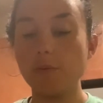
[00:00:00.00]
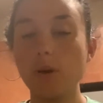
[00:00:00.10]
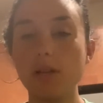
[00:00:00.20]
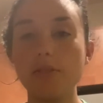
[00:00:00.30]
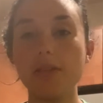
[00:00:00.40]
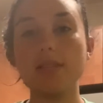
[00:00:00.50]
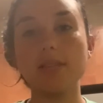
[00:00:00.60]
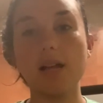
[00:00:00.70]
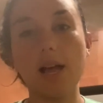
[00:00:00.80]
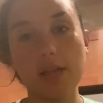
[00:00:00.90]
One of the things
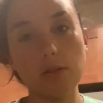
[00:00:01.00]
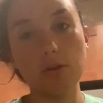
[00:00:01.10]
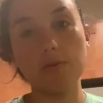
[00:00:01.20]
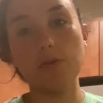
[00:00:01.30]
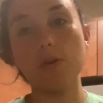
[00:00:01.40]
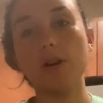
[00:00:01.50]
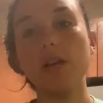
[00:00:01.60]
that I look for